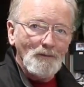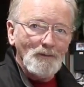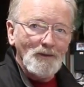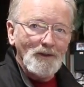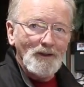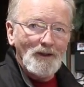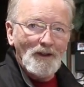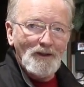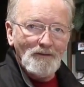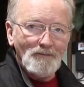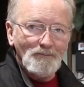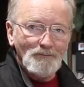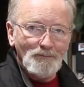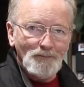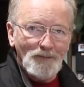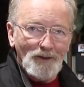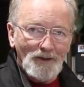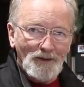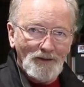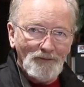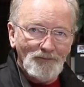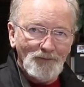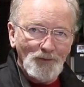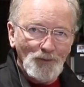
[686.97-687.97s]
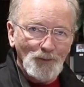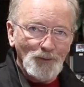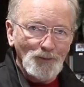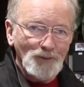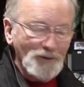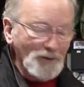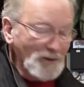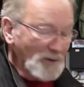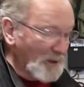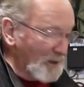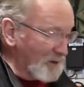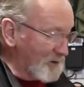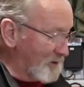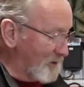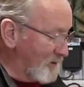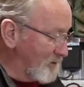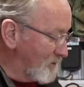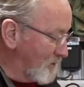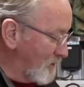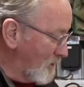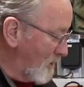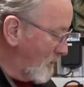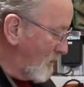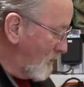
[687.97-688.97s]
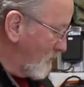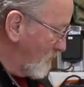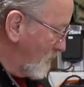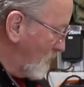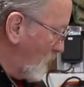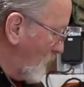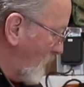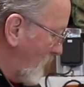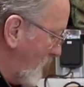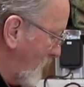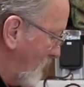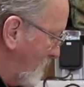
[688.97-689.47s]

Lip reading: but I've made a few deductions along the way.